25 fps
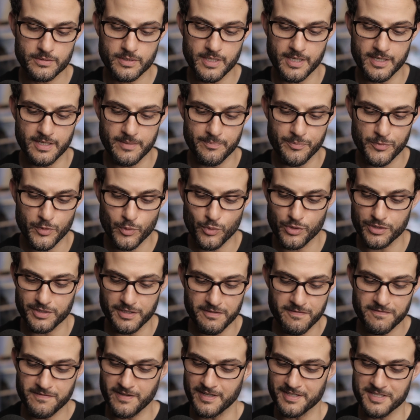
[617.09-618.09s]

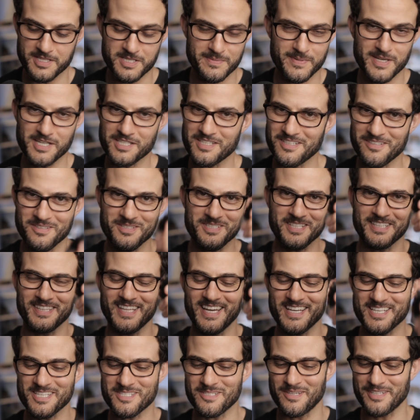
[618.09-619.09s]
really fun, especially using
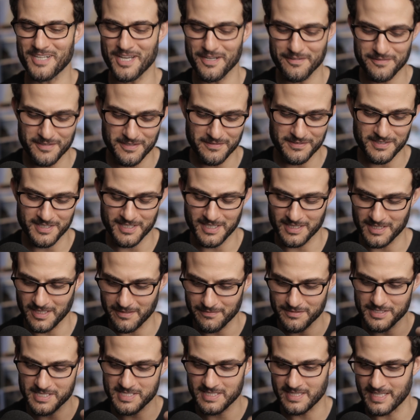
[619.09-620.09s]
that Son R50. I
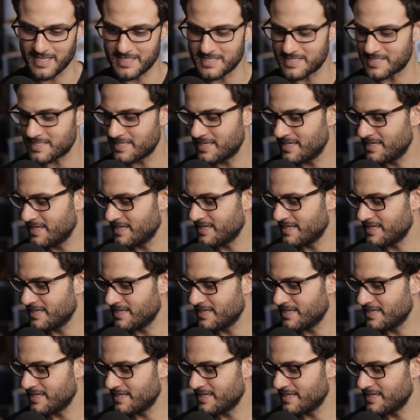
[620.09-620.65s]
love this lens,